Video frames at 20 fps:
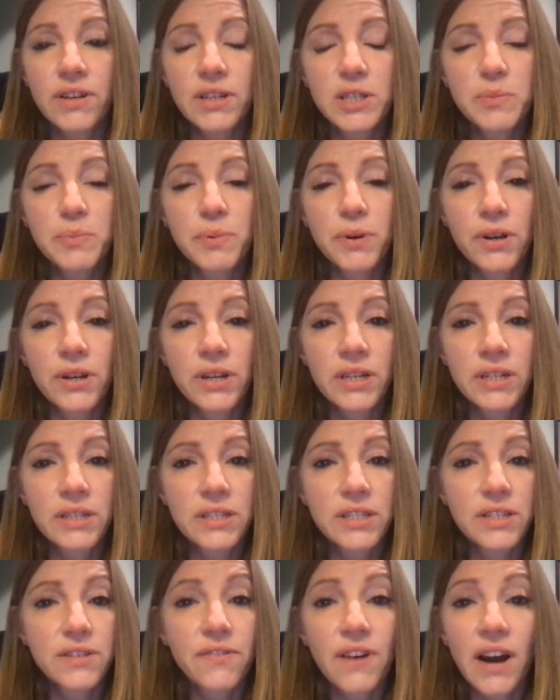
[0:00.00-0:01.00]

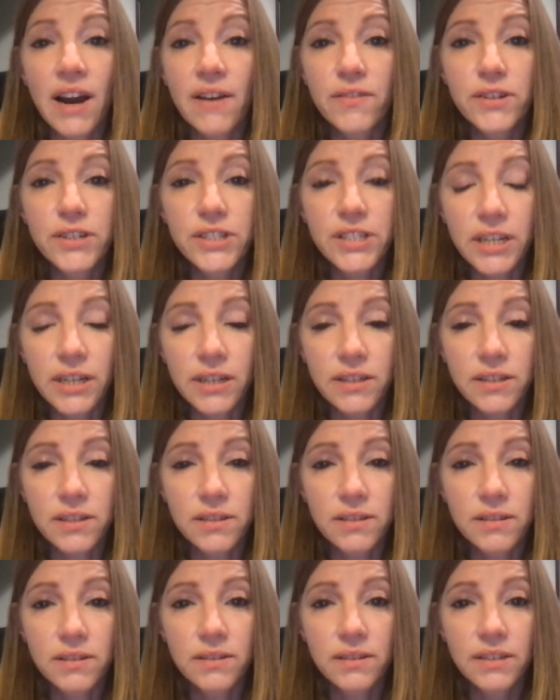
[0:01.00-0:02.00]
experienced 5 or
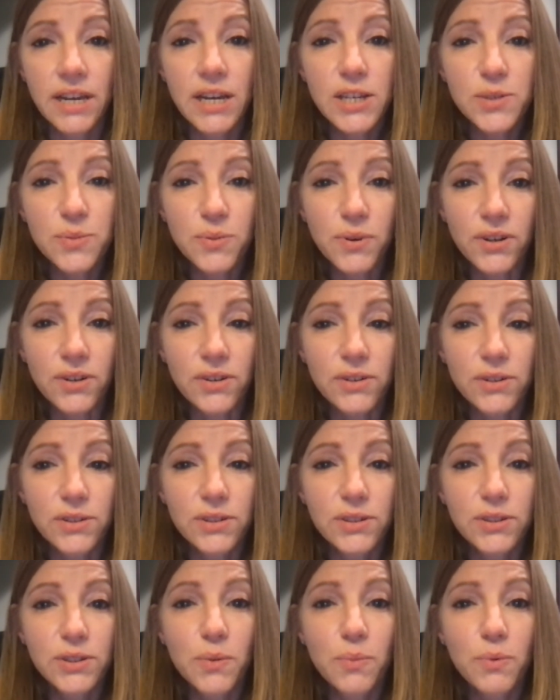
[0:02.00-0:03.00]
6 caseworkers.
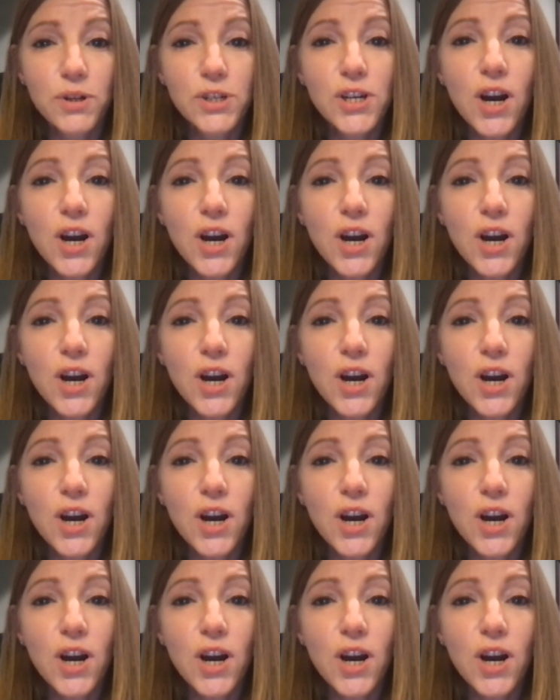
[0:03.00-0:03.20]
So we're